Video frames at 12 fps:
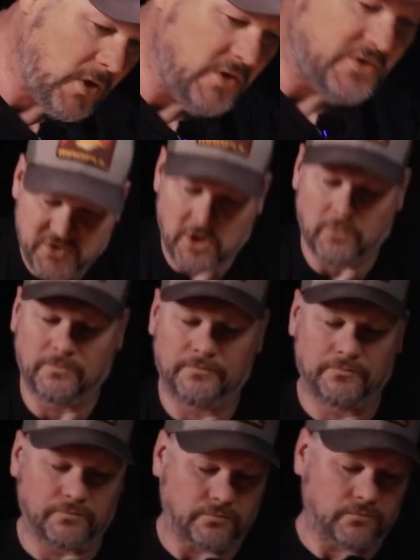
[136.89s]
So
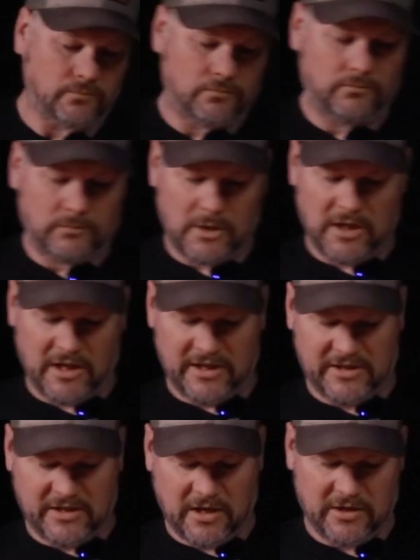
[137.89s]

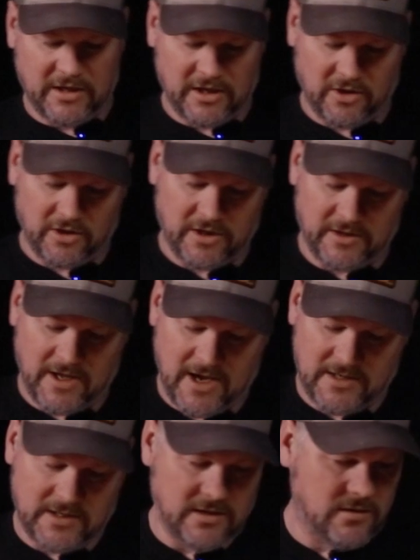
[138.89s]
let's take a look at
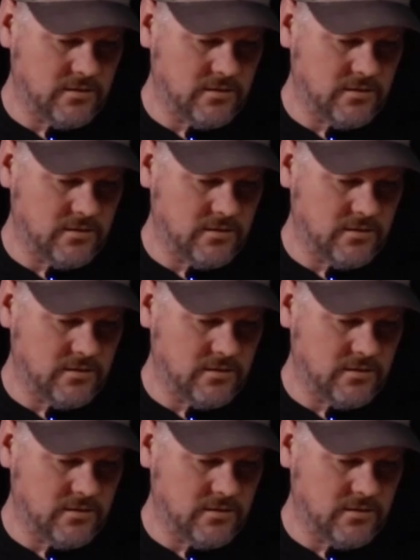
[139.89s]
that.